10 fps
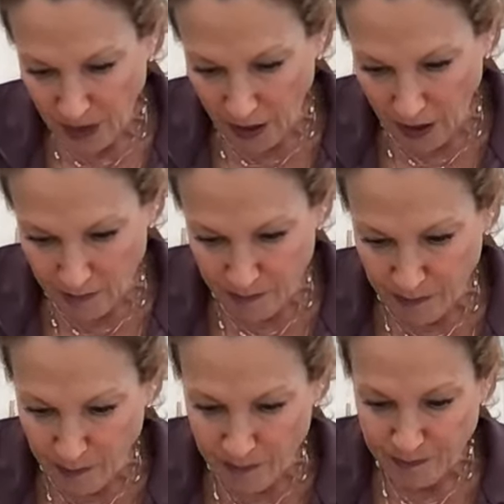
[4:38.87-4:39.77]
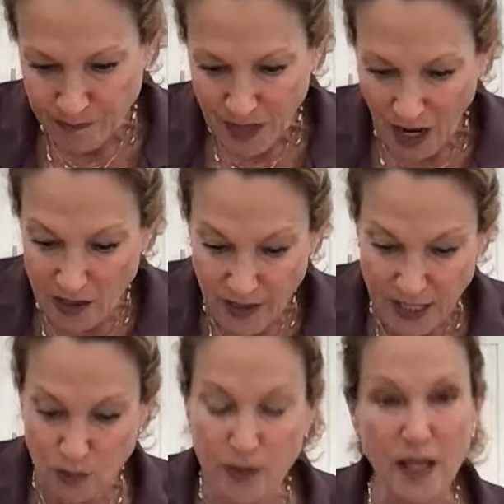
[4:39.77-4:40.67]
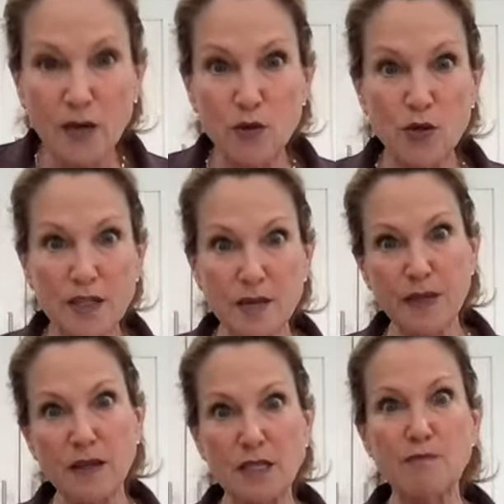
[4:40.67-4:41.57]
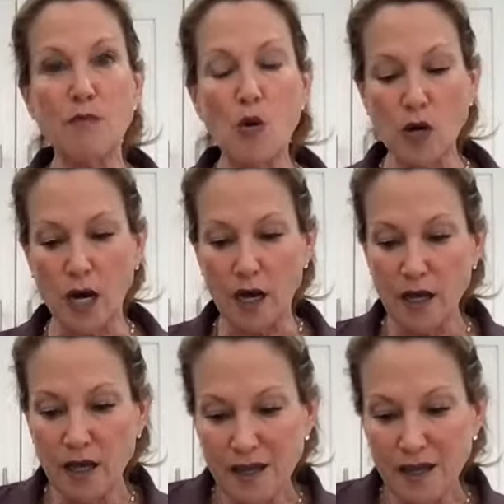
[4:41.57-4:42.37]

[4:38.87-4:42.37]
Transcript: Um, and that's what, like when you get something that's mocha,